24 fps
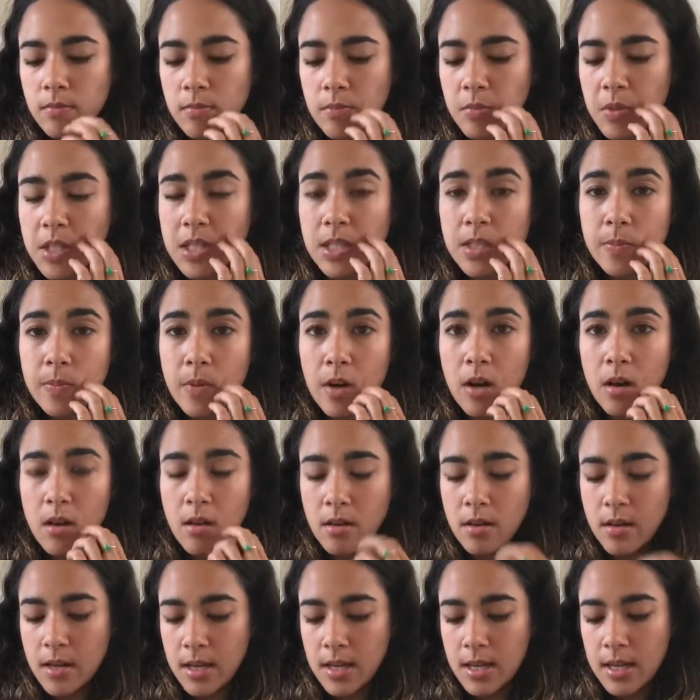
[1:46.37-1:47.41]
pretty small,
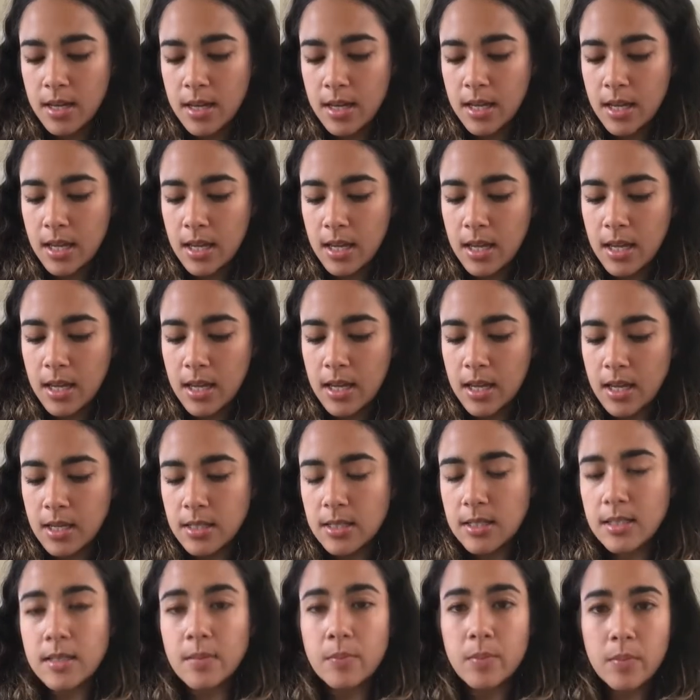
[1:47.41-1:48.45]

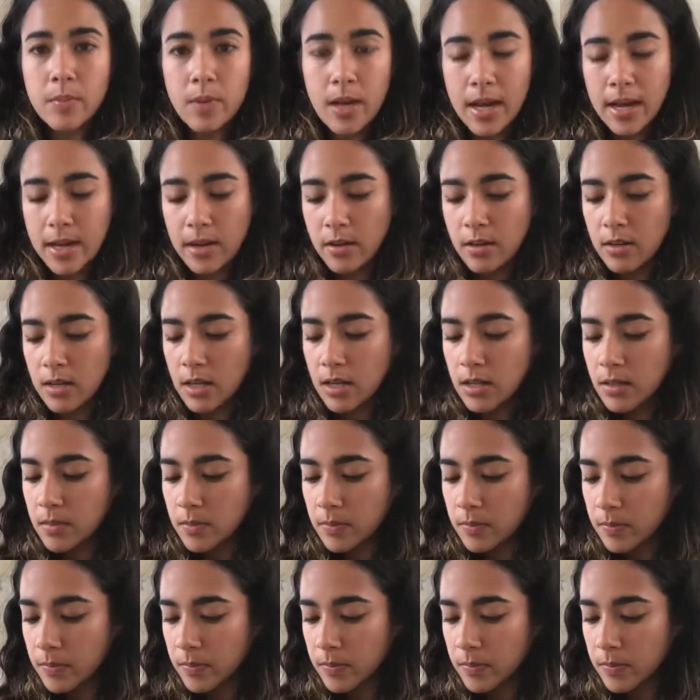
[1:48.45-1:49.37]
and iron it.